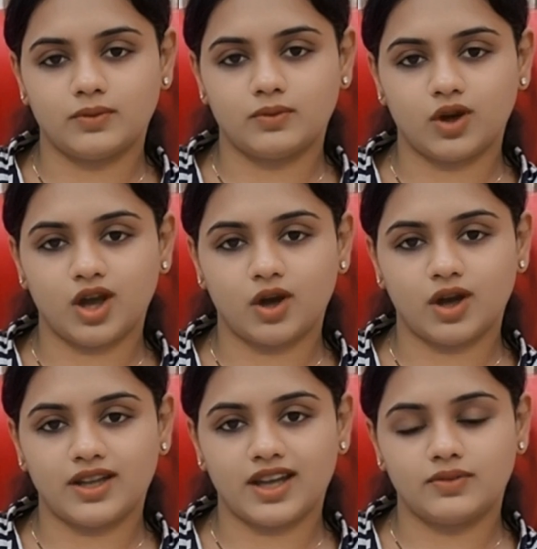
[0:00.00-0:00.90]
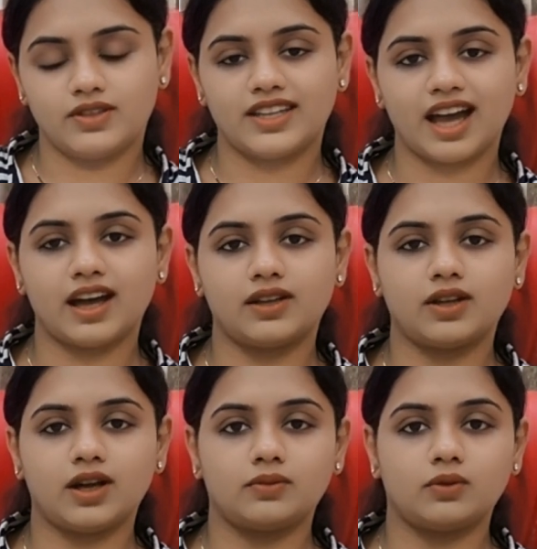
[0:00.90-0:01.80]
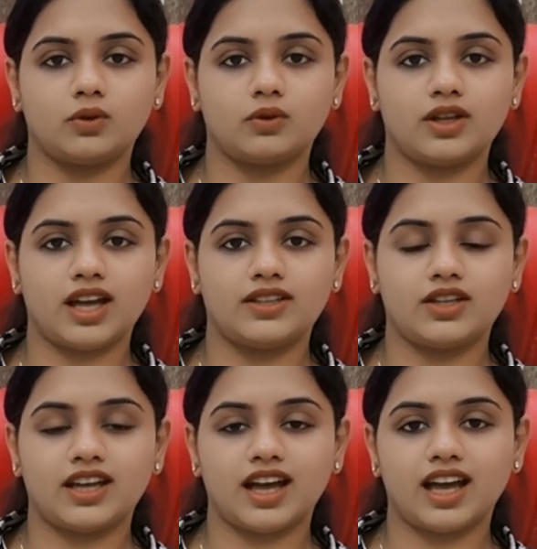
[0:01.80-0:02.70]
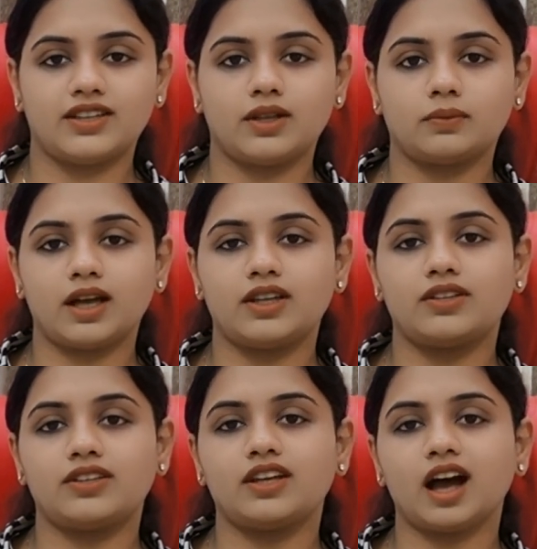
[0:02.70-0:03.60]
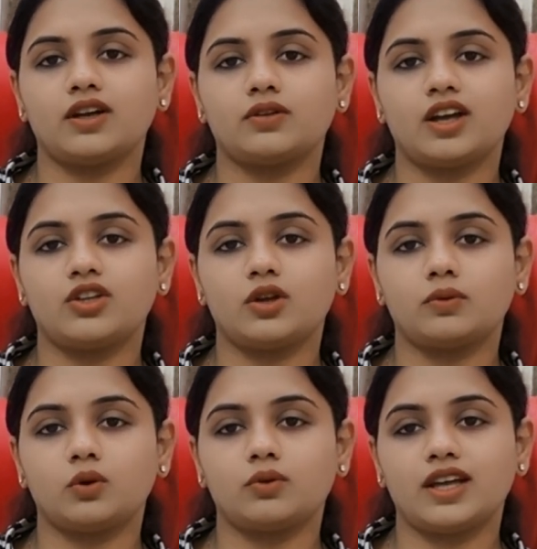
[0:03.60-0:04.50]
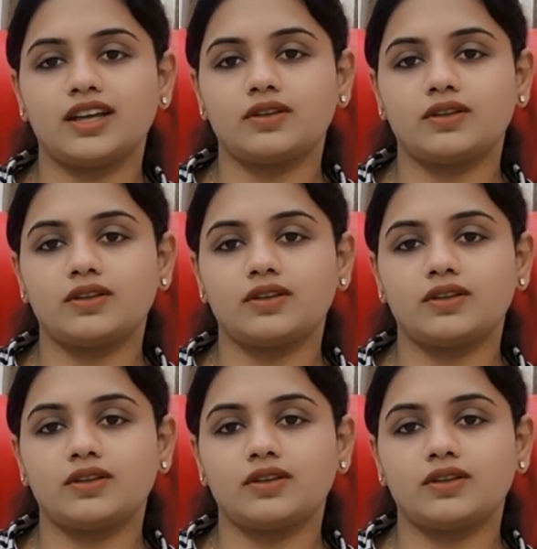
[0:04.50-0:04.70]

Follow a healthy diet. Eating a healthy balanced diet rich in protein,